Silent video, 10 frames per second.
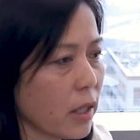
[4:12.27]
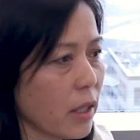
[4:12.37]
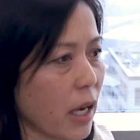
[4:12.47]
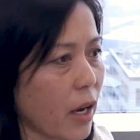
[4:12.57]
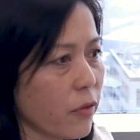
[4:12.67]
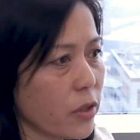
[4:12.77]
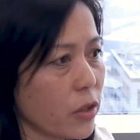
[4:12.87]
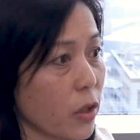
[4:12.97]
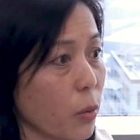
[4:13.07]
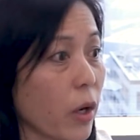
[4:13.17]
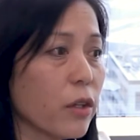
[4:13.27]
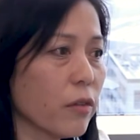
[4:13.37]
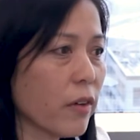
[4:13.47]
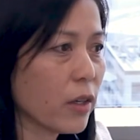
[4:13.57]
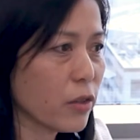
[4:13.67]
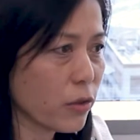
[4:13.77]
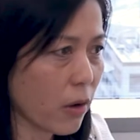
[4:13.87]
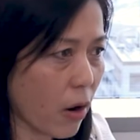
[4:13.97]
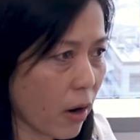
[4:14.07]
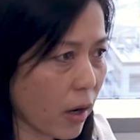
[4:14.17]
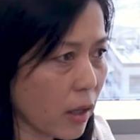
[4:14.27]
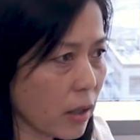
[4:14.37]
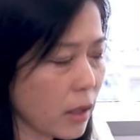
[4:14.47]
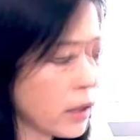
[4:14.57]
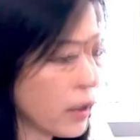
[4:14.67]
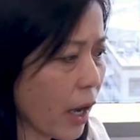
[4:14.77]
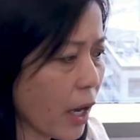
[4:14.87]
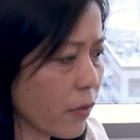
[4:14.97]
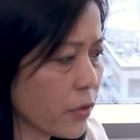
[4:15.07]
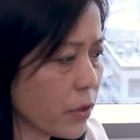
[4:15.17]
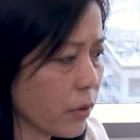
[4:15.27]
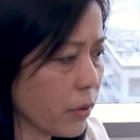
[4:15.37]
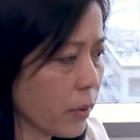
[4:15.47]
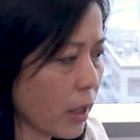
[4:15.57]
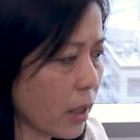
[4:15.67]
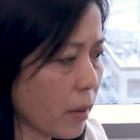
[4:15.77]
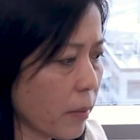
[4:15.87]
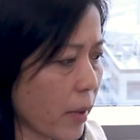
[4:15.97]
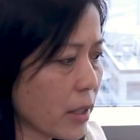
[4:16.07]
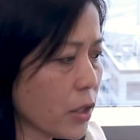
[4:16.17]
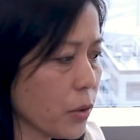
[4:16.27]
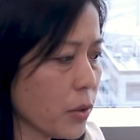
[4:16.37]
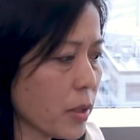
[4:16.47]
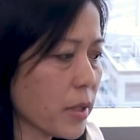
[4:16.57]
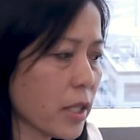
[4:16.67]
You have to know what your values are. You have to do some